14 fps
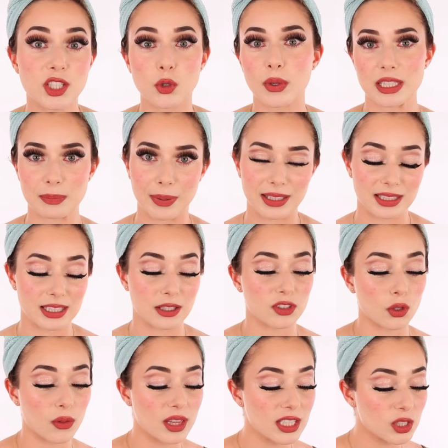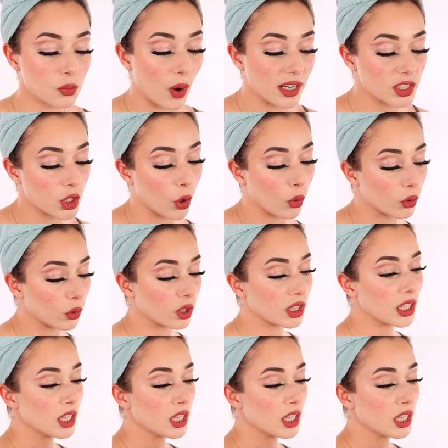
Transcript: too expensive. So this one total